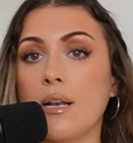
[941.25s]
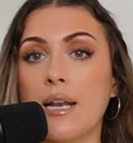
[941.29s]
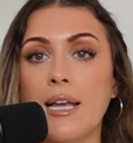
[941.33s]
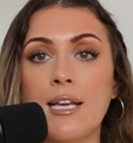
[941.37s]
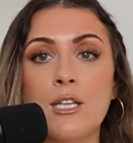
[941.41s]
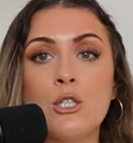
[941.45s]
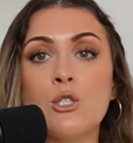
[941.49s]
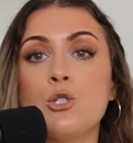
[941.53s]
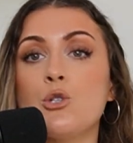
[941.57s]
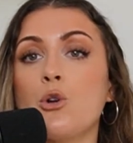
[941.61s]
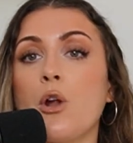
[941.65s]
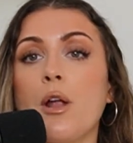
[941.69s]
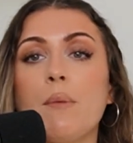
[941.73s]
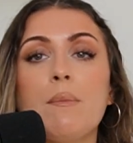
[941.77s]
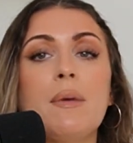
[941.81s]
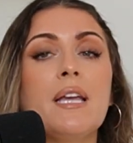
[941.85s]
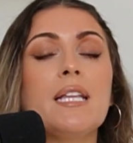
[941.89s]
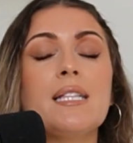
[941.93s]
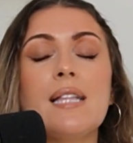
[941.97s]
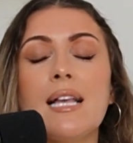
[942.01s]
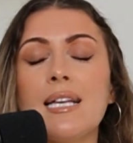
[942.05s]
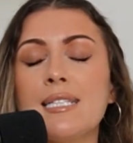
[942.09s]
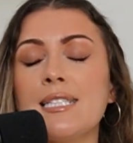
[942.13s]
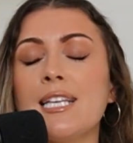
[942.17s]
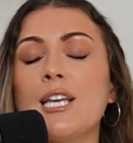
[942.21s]
Like, do you know what I
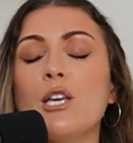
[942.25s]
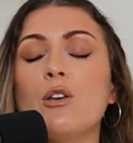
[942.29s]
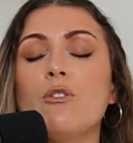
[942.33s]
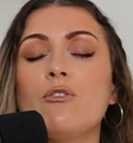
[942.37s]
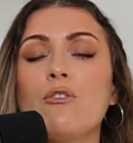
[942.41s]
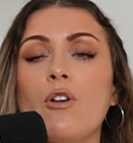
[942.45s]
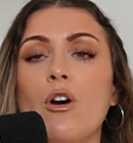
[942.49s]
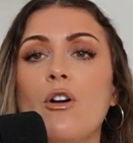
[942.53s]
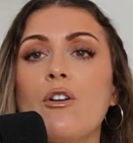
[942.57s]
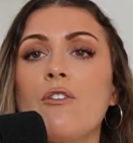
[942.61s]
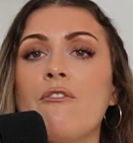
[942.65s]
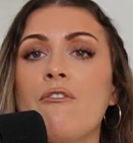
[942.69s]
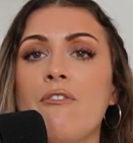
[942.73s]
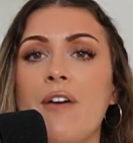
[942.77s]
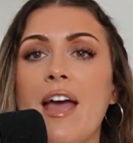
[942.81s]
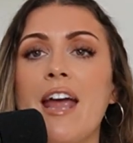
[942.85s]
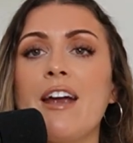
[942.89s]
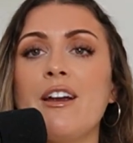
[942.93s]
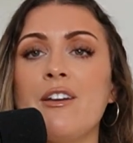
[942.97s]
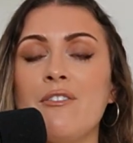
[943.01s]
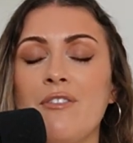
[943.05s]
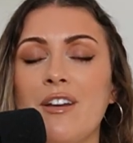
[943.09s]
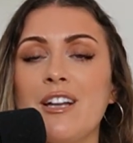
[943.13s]
mean? Like, say you've got a very,